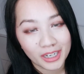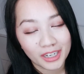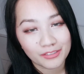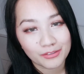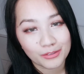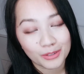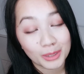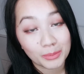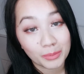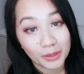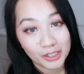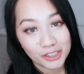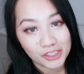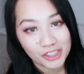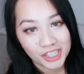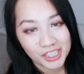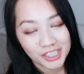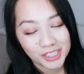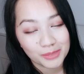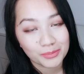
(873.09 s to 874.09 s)
I've
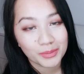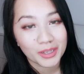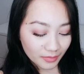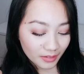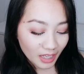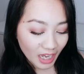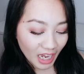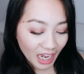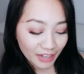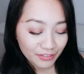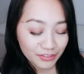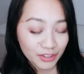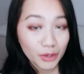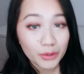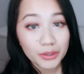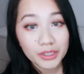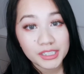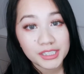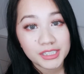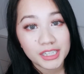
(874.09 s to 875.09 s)
repurchased, but I've
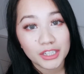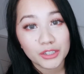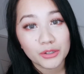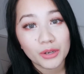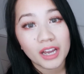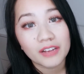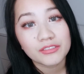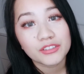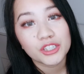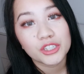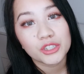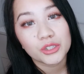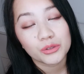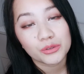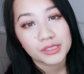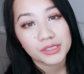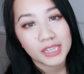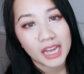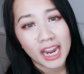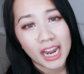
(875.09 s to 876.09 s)
noticed that you have to
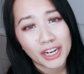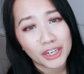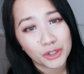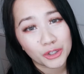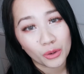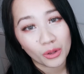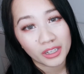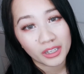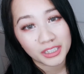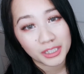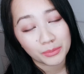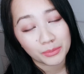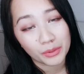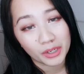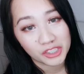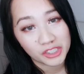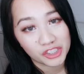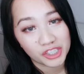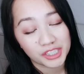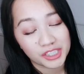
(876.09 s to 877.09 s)
use higher quality
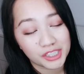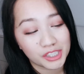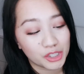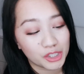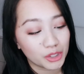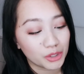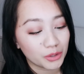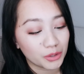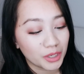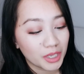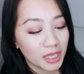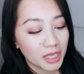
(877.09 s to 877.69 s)
brushes too,